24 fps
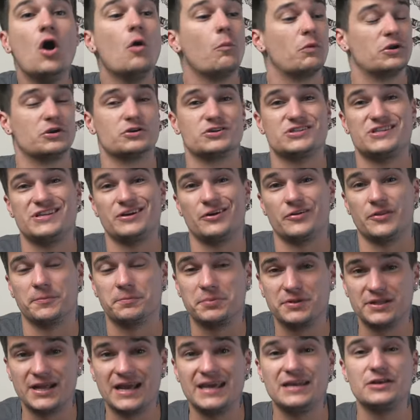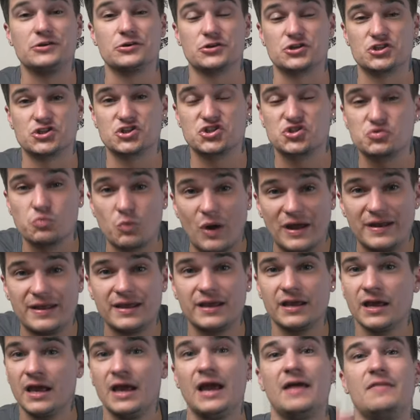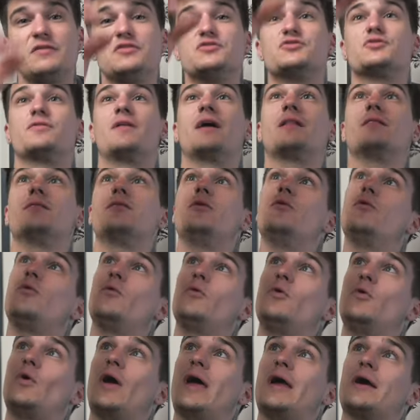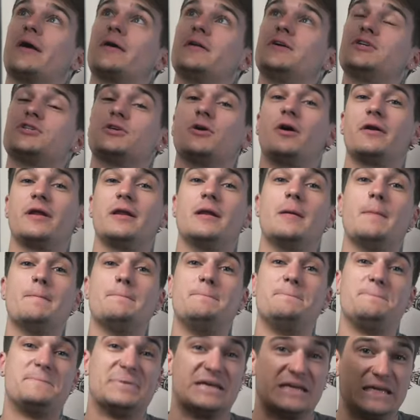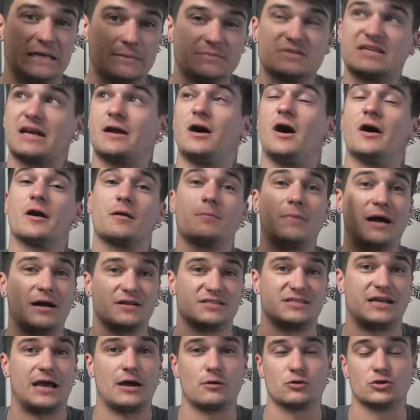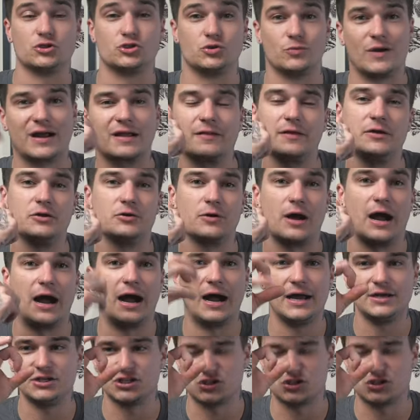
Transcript: when you're sitting on the plane and you're sweating and you turn that little air conditioner on and it beams at 100 miles an hour directly in your eye,